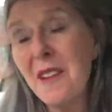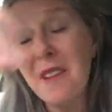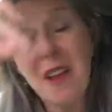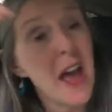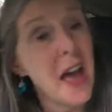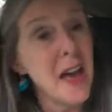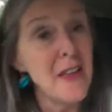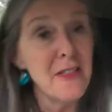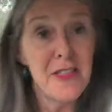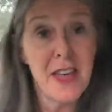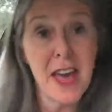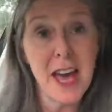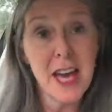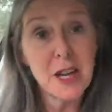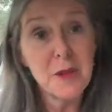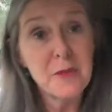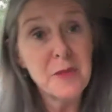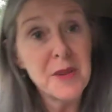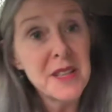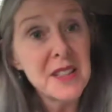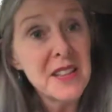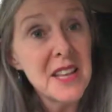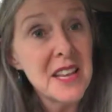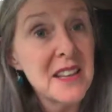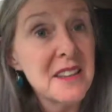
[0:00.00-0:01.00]
and that'll
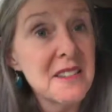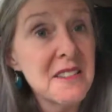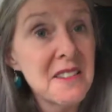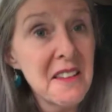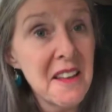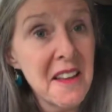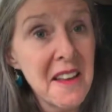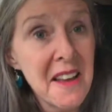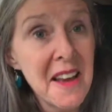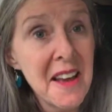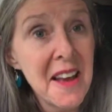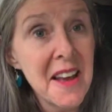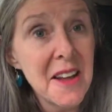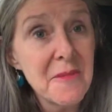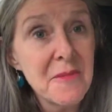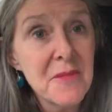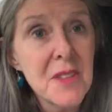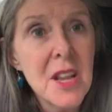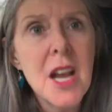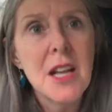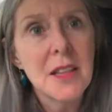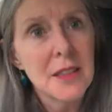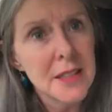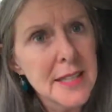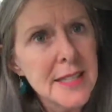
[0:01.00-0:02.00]
be the end of that.
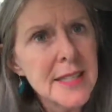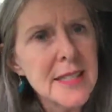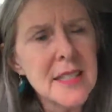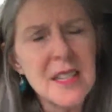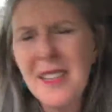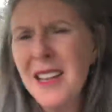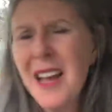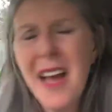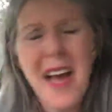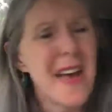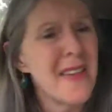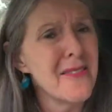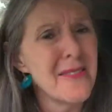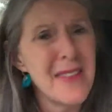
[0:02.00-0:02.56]
Listen,